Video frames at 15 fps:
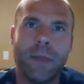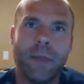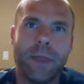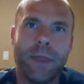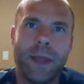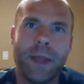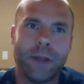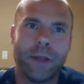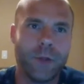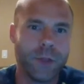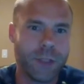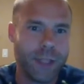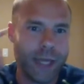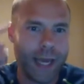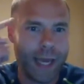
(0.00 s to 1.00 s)
they
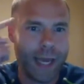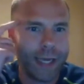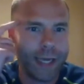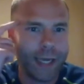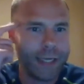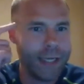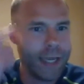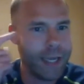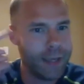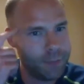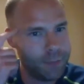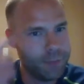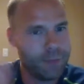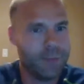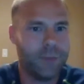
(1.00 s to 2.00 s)
lose the head
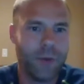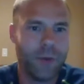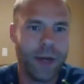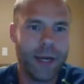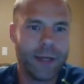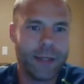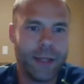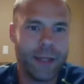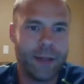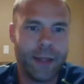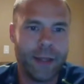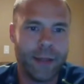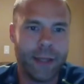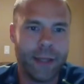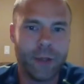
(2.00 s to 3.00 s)
game, right? That
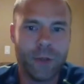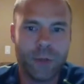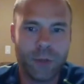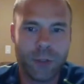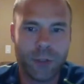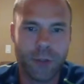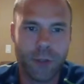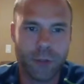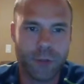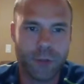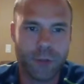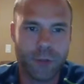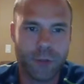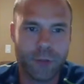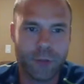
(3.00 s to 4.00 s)
they lose to those
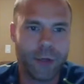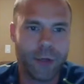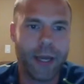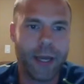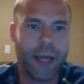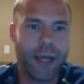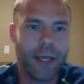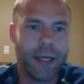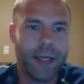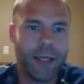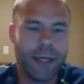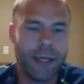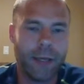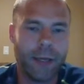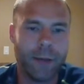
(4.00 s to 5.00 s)
voices in their
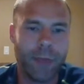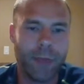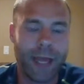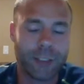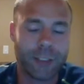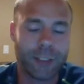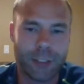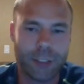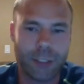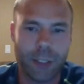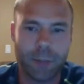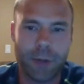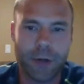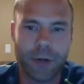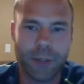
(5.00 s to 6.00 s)
head. I actually just did
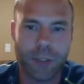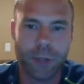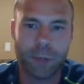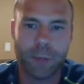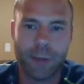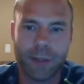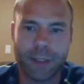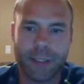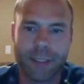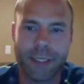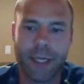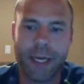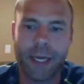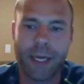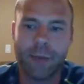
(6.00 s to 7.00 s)
a Periscope about this
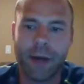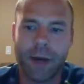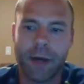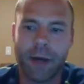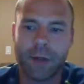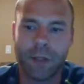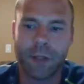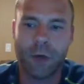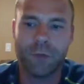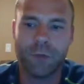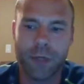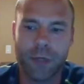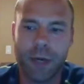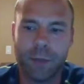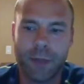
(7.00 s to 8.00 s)
today, about
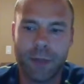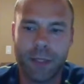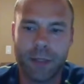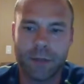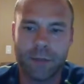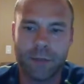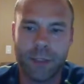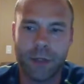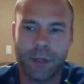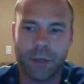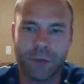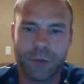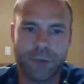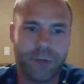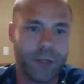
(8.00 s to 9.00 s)
overcoming,
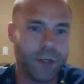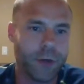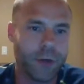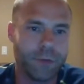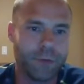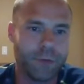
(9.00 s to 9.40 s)
your fear of